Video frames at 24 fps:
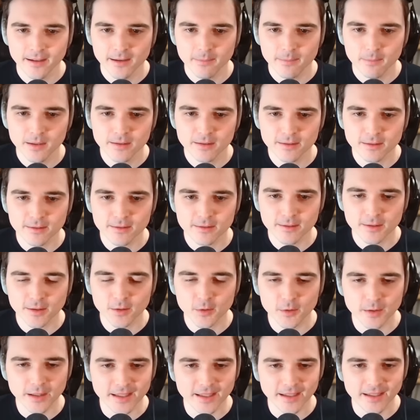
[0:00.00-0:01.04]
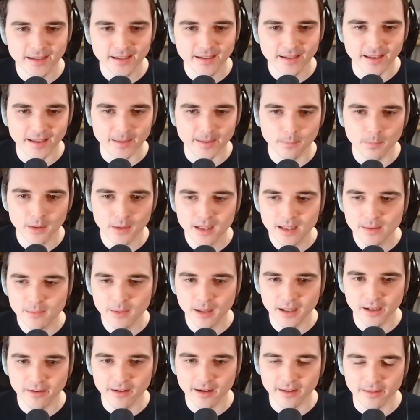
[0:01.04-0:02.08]
Mr. Scooty and Biddy
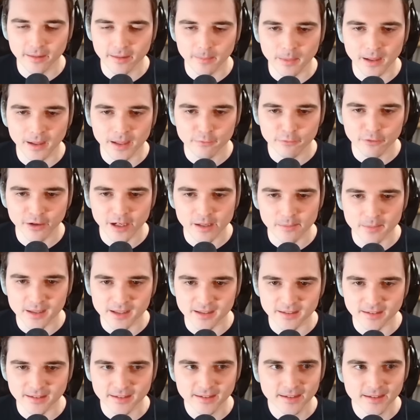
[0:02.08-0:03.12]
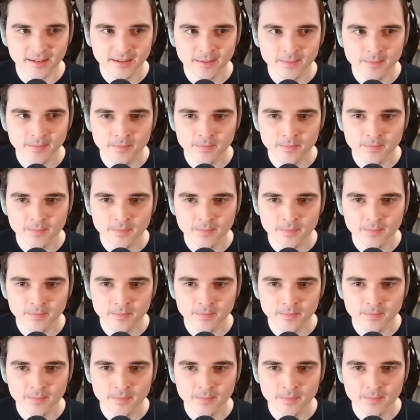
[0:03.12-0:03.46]
Buggy, rather, the pipe frame is.